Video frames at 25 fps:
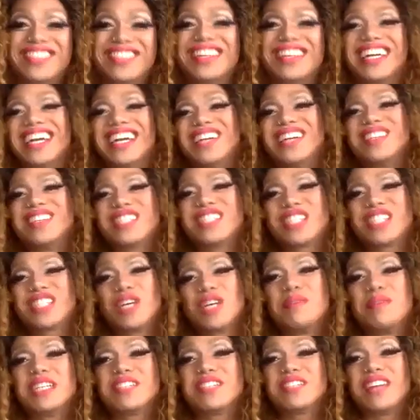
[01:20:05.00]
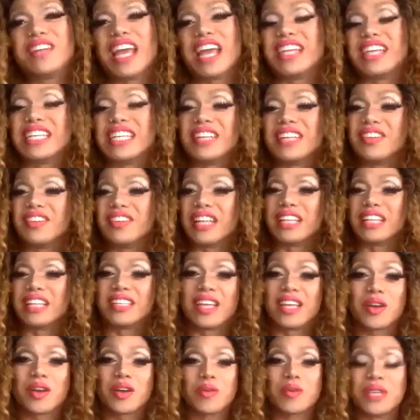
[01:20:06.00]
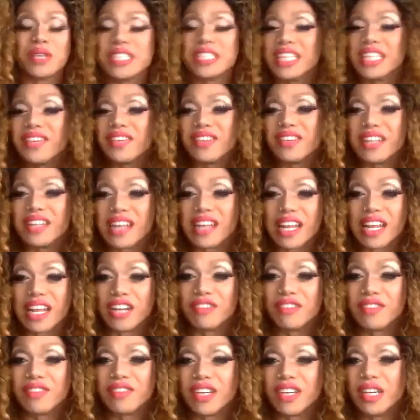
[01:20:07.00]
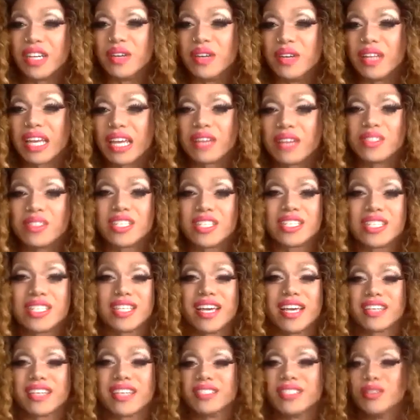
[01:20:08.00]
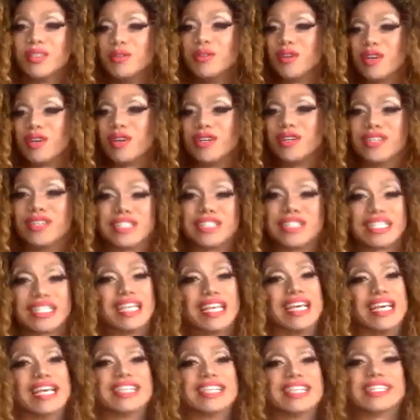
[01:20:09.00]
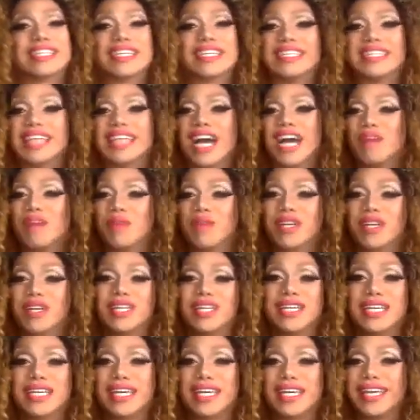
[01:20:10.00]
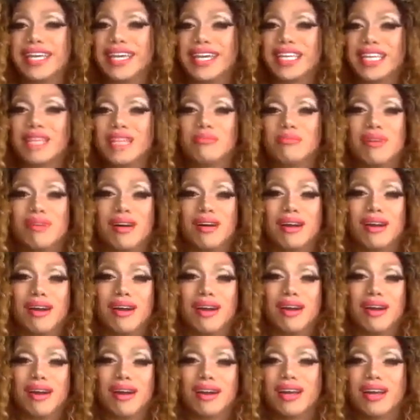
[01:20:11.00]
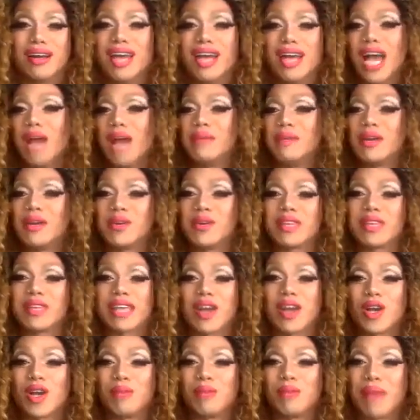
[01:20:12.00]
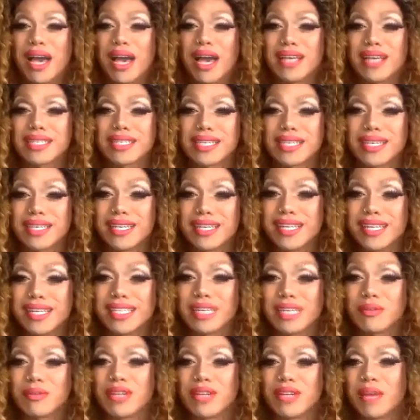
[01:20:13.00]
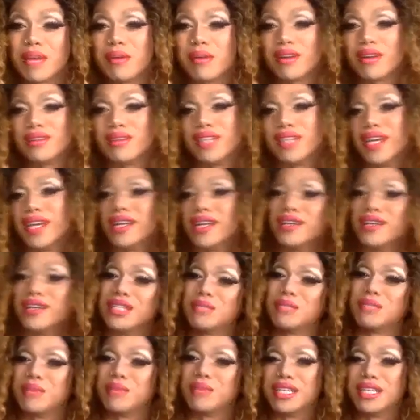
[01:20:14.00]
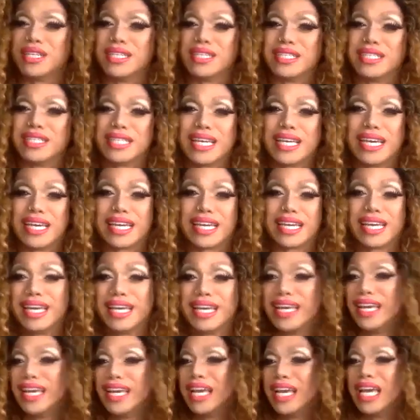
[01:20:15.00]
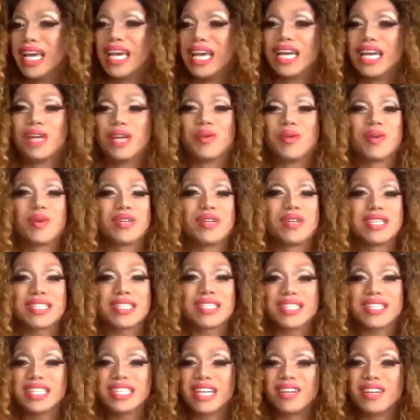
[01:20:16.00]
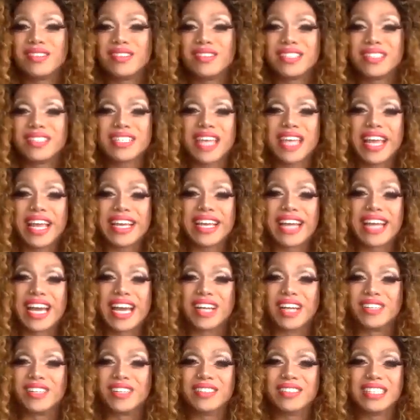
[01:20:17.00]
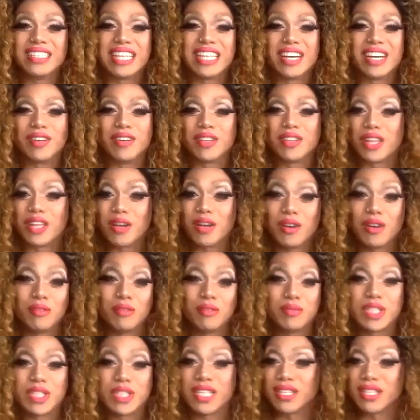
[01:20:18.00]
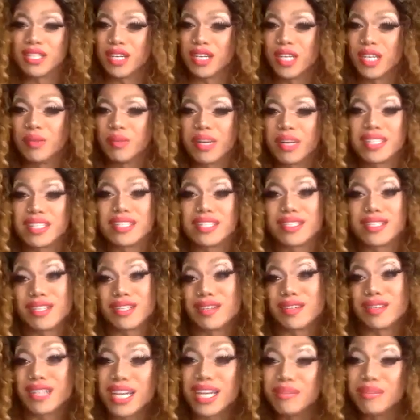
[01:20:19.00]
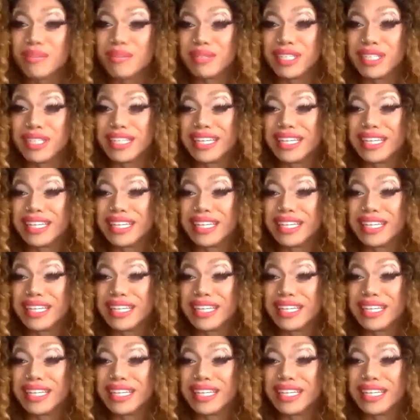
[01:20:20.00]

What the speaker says: god, it was so much fun. It wasn't even an interview. Like it was just like two girls sitting down, we're kikiing at the bar. I'm here with Carol Baskins, like we're talking about our dead husbands. Like we were just, just hanging out, dessert. We got dessert coming.